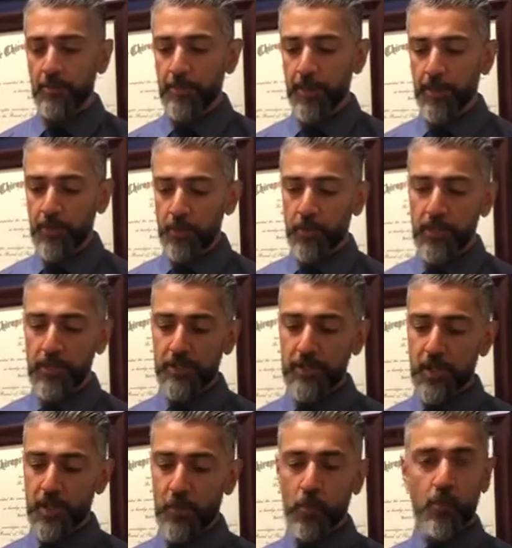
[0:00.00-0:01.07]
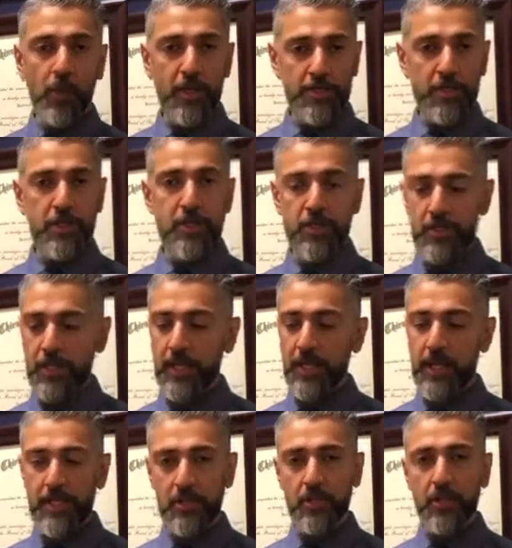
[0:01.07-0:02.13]
But otherwise, once a disc
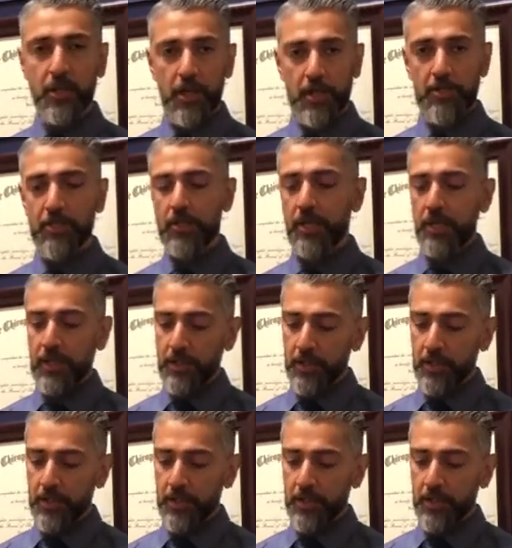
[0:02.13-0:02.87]
has lost